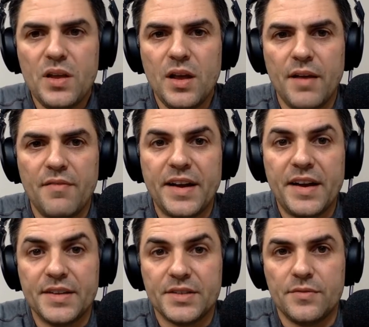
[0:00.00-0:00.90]
uh, Vita
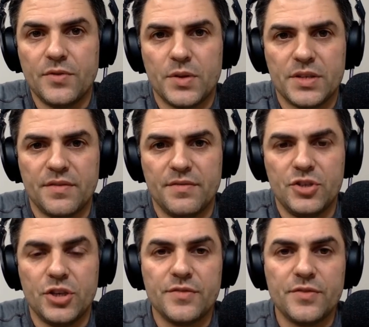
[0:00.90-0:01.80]
Hustle. If you watch the
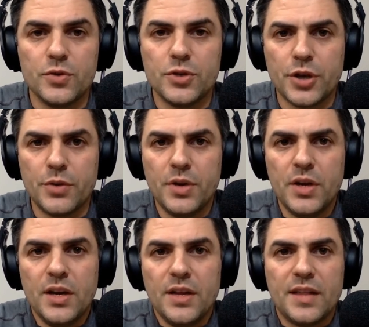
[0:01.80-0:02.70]
Just Fuel show
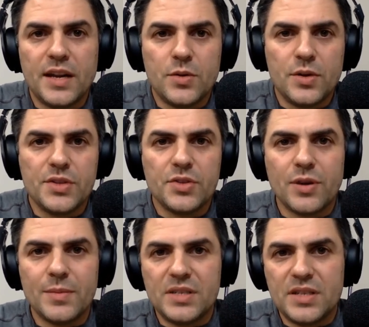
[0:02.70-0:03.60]
that I do on
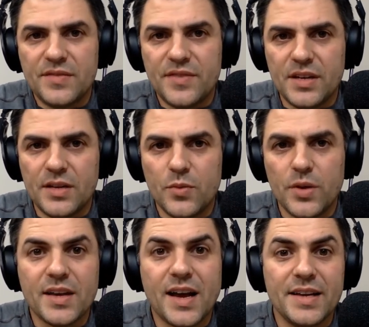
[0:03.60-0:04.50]
Instagram TV
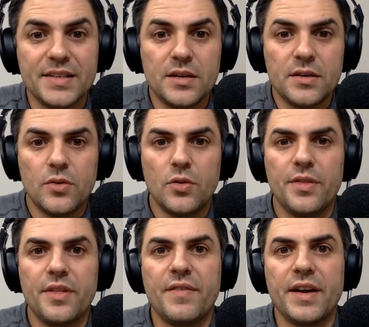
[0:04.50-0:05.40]
with Kaisa
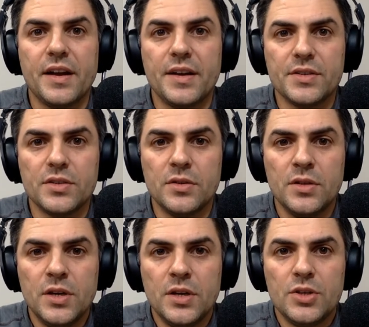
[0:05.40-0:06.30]
on the Vita Hustle
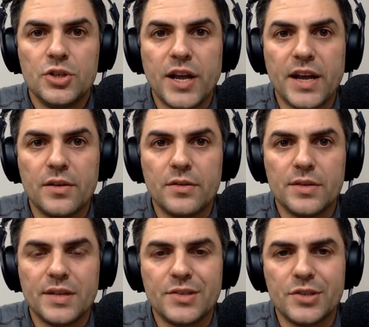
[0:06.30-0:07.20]
channel,
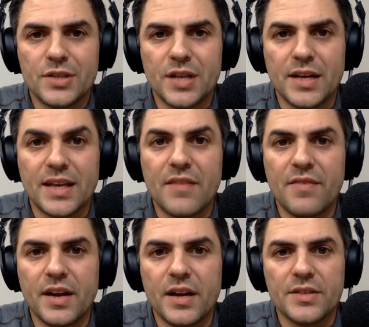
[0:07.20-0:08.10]
that's just uh, Get
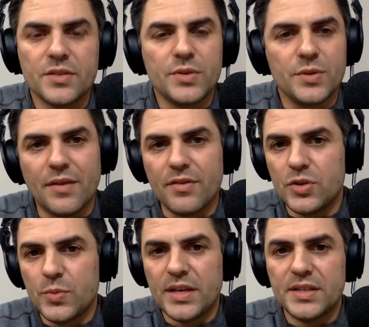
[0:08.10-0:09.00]
Vita Hustle. We do it every
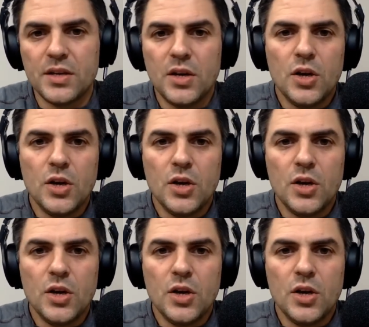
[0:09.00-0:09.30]
two weeks.